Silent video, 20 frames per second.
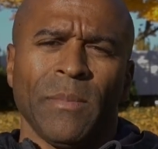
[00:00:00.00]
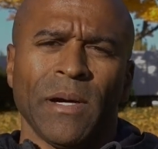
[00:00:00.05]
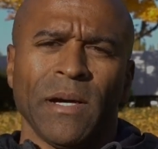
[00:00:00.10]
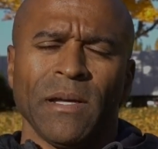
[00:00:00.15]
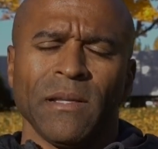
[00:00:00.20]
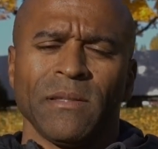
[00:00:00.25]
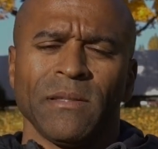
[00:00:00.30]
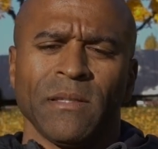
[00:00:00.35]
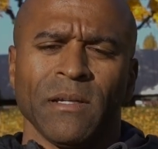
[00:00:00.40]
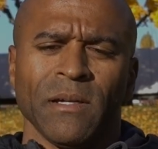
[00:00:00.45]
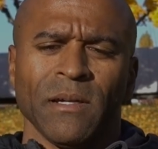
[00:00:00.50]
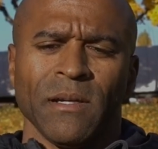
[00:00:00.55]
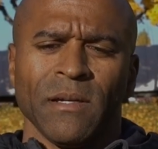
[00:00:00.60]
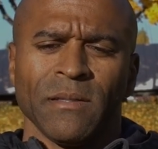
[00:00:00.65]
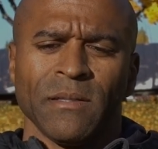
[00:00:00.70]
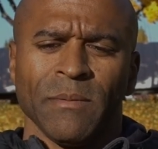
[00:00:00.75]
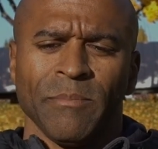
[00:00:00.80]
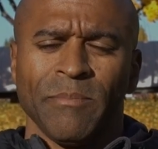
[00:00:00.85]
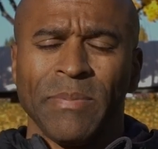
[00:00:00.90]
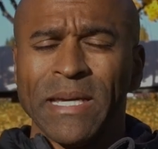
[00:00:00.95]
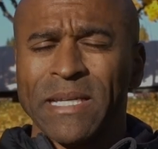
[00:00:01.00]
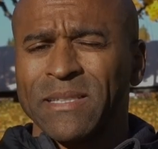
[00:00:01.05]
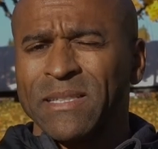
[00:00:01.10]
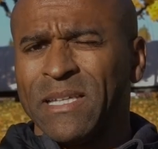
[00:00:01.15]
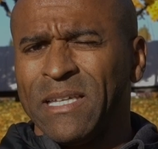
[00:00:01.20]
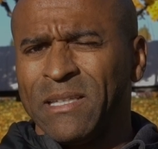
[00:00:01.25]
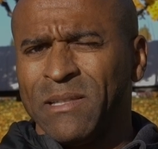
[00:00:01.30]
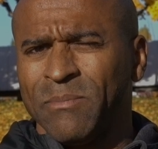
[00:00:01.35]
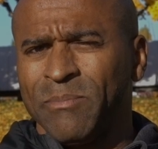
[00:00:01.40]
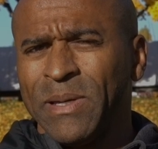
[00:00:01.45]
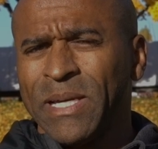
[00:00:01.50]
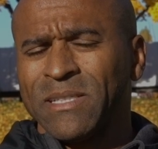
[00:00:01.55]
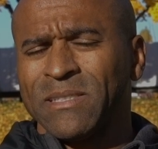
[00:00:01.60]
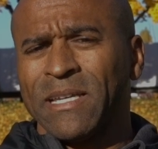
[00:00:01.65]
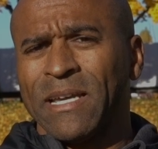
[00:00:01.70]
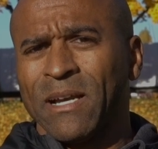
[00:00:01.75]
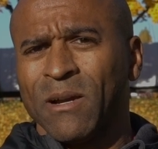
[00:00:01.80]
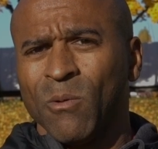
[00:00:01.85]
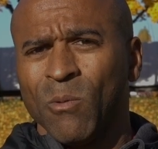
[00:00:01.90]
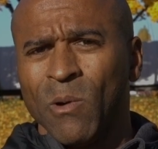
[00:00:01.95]
But the big thing, the big
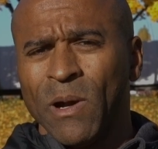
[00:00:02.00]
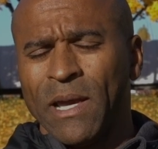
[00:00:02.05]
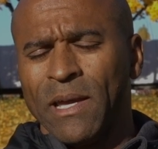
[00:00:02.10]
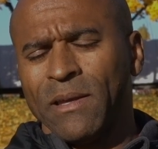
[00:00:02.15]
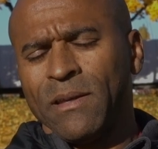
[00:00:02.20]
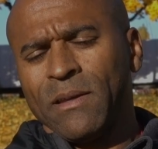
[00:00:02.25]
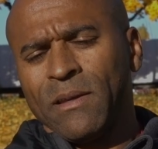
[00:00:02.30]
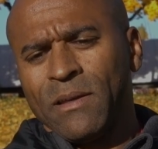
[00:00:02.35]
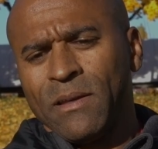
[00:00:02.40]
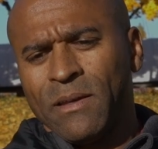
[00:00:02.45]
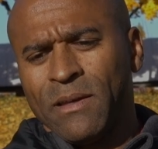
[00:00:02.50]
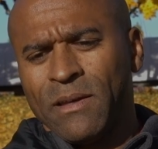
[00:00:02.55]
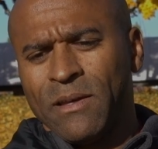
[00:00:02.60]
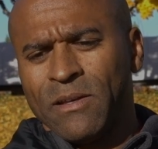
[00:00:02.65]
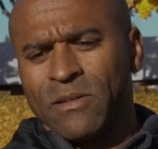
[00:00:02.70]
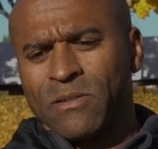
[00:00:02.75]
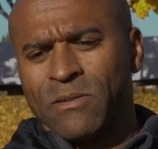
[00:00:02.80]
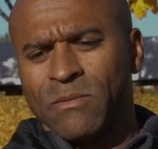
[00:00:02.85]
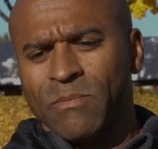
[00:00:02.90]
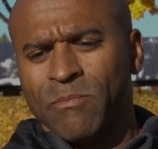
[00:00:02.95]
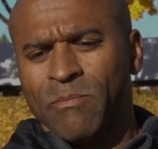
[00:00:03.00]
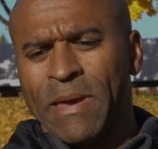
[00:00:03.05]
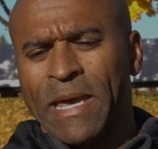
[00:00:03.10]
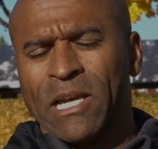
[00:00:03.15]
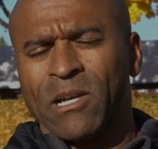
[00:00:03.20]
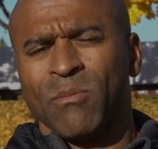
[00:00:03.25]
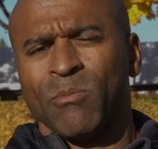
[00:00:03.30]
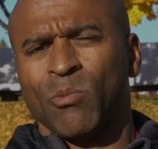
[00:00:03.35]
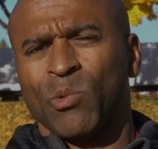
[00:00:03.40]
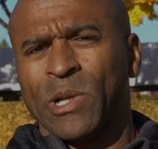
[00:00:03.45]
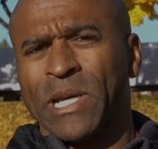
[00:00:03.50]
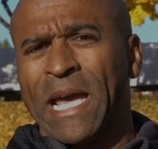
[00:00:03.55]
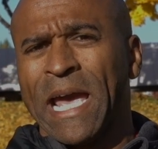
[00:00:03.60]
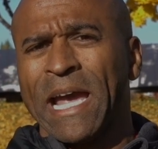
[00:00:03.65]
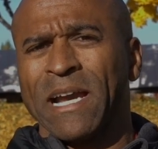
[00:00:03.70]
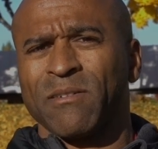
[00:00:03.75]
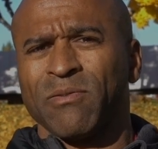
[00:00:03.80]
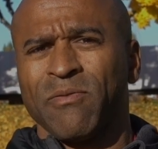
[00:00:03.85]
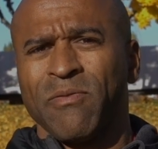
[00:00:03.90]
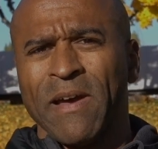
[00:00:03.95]
takeaway is make them
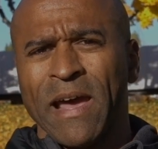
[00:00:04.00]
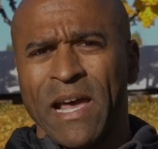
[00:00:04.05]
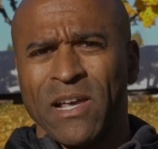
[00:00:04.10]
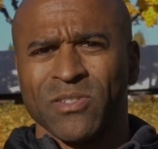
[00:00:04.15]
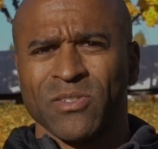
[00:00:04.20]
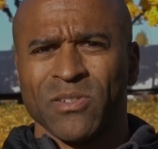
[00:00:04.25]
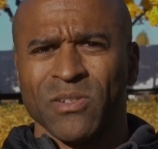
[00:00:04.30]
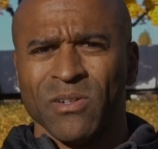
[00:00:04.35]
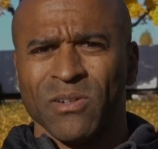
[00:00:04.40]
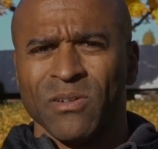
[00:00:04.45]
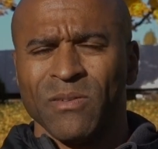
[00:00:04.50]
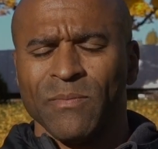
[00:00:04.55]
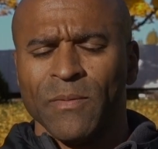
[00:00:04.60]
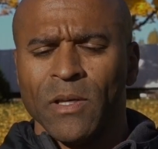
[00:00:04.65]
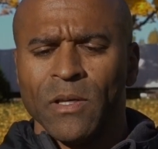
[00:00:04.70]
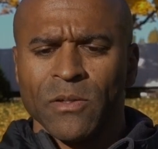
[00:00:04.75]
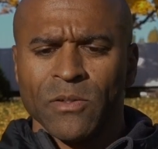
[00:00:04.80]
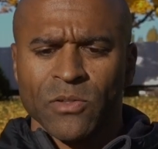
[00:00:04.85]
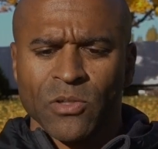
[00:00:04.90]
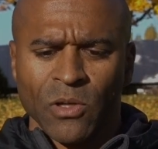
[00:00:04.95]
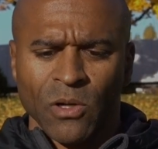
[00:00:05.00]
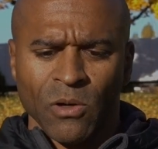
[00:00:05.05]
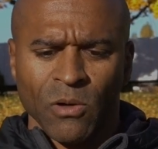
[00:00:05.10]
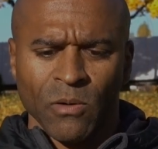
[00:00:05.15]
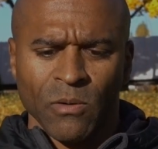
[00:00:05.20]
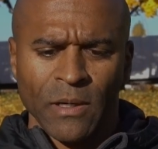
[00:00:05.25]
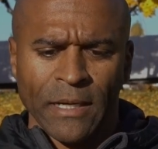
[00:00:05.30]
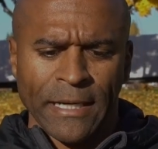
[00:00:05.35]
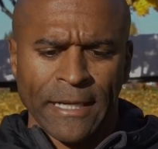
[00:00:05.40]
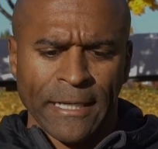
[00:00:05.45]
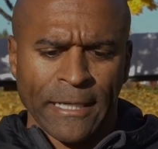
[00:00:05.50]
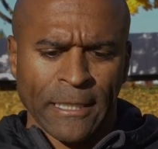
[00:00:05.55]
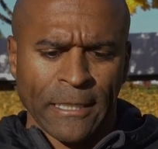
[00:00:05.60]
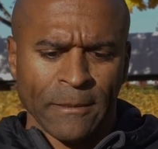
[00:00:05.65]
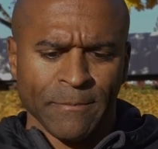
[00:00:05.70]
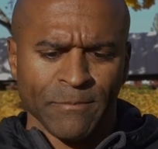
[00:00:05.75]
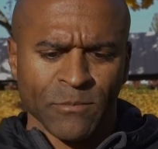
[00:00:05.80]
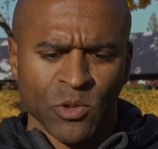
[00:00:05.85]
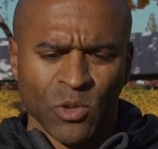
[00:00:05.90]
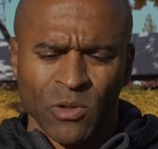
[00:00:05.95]
react faster. So
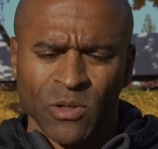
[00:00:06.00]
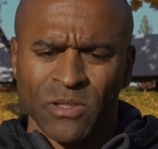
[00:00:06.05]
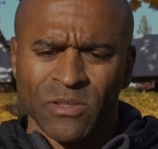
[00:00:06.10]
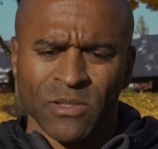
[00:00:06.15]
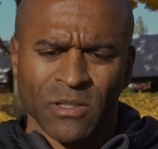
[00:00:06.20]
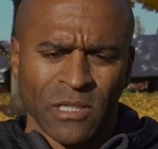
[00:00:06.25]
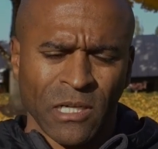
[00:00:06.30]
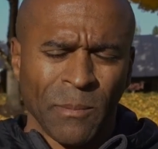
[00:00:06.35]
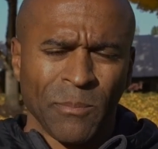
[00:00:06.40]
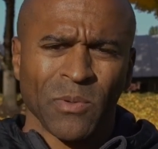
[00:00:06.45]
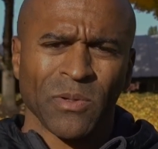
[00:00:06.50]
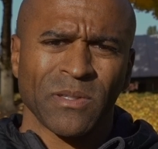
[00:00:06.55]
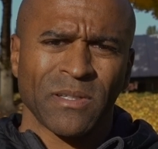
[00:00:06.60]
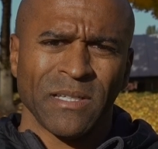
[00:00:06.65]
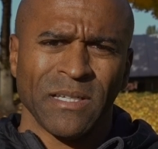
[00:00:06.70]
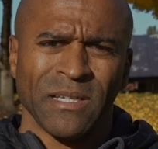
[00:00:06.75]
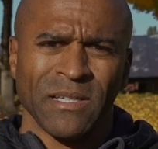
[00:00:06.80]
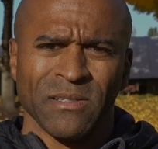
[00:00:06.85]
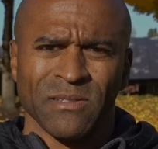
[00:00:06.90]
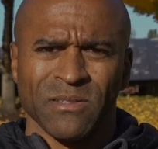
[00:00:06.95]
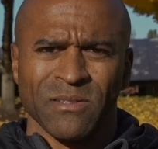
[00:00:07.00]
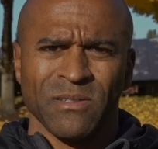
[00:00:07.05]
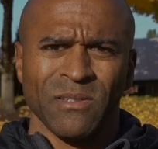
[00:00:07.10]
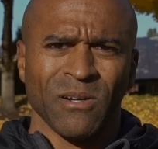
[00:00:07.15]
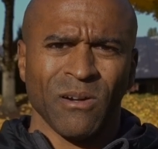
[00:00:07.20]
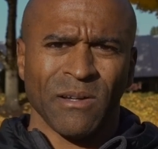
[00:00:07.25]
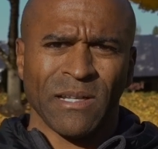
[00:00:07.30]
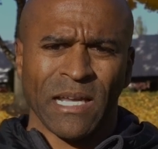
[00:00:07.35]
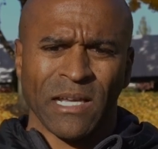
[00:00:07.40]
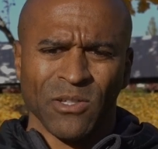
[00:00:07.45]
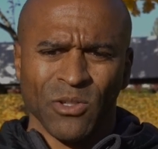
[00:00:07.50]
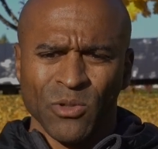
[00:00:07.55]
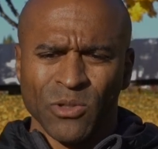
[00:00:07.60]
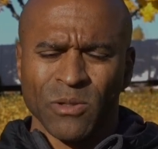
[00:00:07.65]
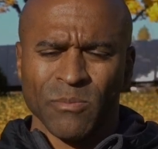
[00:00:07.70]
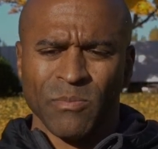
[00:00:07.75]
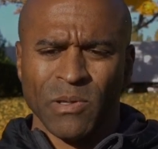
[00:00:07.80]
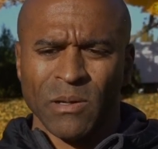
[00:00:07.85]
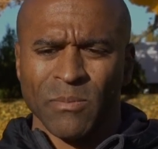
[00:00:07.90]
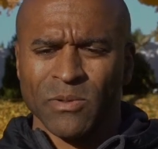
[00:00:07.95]
so there's a couple of things, you know, that you
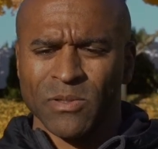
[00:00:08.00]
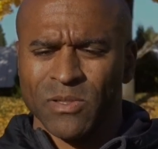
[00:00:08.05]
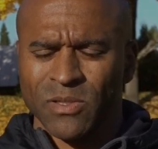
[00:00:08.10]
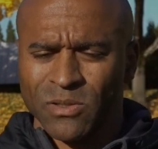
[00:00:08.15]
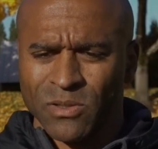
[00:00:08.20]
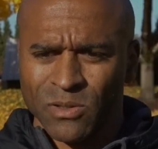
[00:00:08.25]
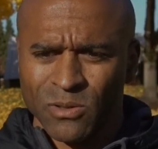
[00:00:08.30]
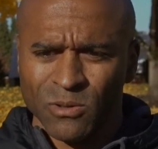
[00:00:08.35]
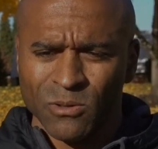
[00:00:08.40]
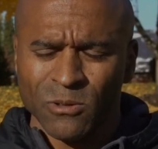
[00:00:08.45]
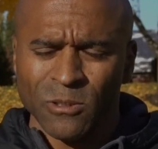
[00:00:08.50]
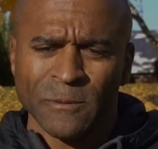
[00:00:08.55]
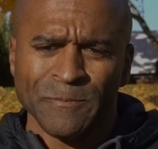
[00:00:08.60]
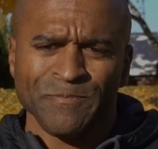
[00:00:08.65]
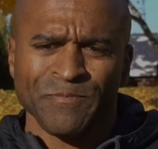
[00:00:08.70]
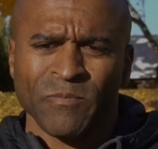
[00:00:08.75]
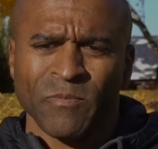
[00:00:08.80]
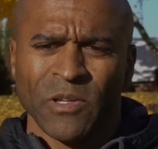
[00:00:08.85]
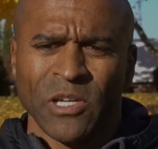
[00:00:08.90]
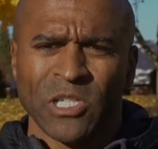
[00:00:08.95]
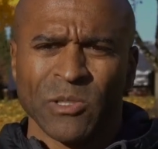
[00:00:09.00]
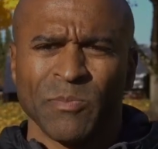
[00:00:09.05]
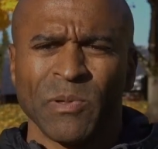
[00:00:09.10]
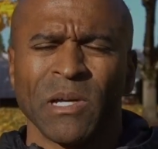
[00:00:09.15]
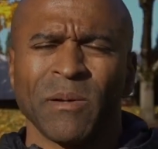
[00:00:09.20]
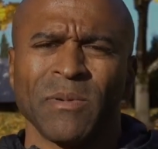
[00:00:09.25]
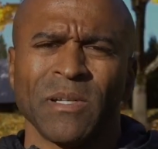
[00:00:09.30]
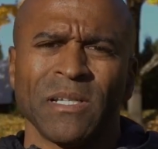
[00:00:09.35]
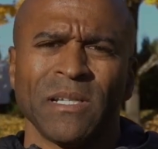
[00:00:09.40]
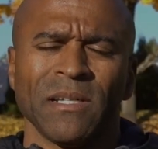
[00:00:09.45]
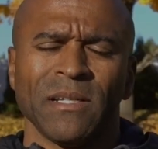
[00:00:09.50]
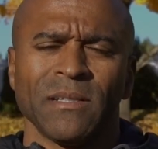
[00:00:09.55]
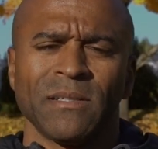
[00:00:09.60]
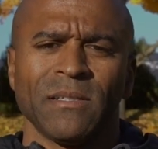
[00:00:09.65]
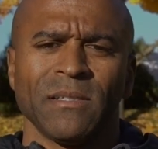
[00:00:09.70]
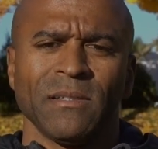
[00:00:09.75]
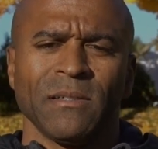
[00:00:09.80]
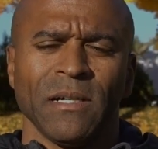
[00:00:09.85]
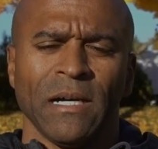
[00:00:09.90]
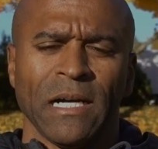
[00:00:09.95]
can be able to do is be able
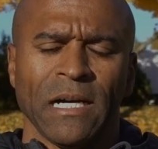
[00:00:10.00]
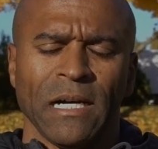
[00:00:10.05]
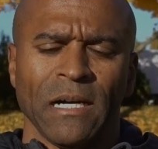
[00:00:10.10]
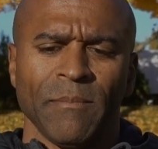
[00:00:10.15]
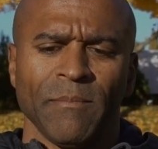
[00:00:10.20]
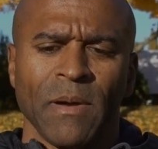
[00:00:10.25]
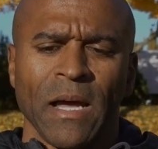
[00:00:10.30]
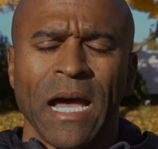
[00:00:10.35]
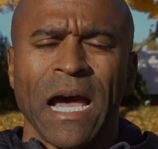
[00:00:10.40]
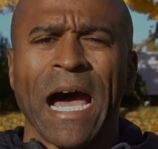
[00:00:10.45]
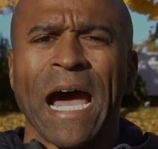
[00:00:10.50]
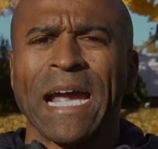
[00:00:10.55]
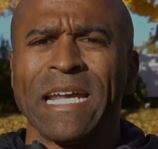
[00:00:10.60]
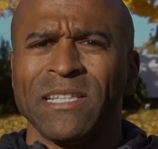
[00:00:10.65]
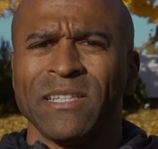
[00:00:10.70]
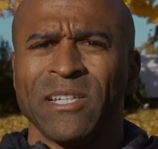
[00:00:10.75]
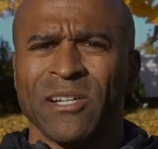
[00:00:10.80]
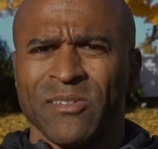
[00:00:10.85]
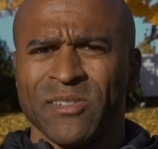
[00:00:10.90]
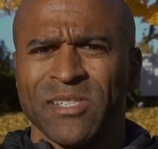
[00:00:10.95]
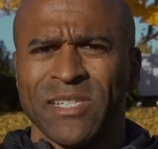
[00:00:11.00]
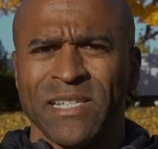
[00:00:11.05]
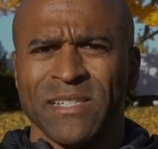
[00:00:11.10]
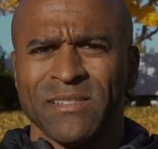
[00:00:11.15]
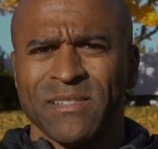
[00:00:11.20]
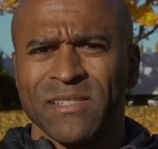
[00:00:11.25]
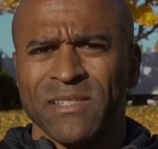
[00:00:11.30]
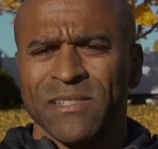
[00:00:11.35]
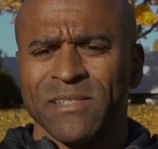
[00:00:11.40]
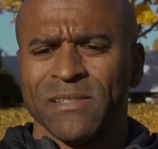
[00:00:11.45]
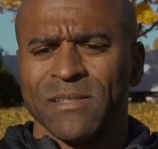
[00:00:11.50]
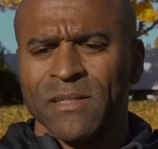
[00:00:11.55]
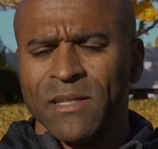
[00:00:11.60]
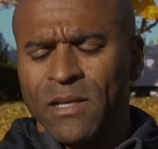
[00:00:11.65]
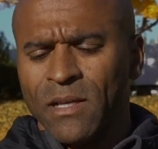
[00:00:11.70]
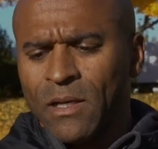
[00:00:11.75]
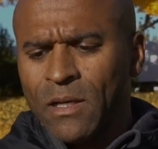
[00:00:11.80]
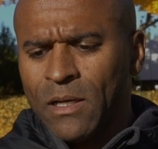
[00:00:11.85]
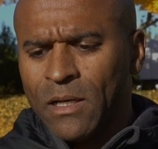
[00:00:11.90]
to heighten their senses.